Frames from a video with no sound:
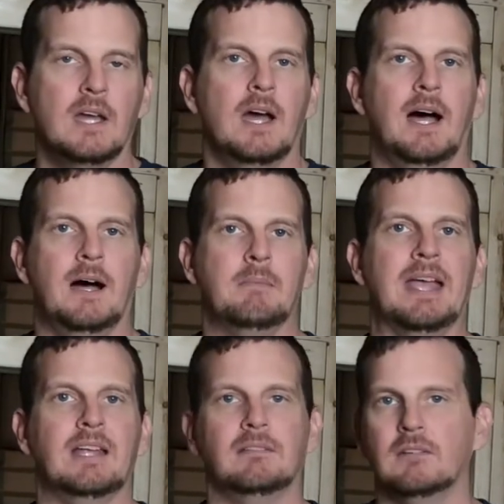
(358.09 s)

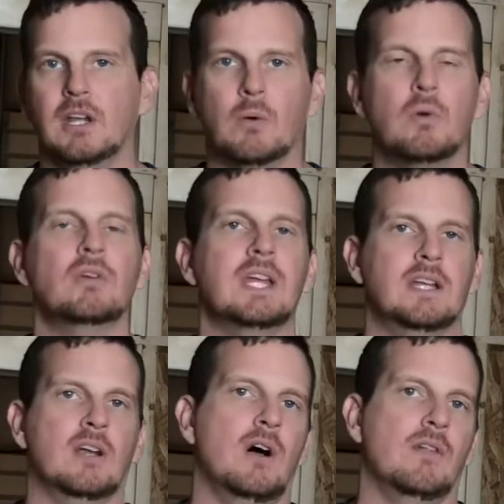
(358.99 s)
And you know, we'll get into
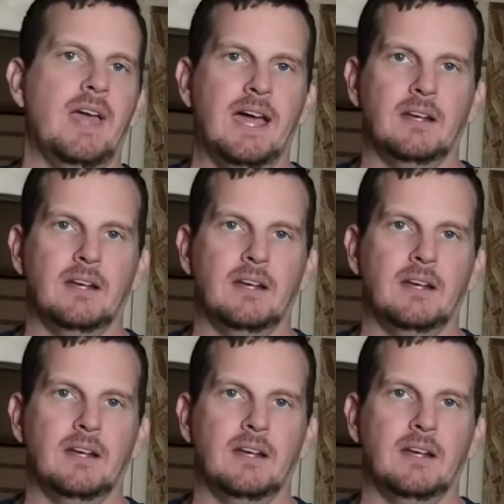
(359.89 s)
all that.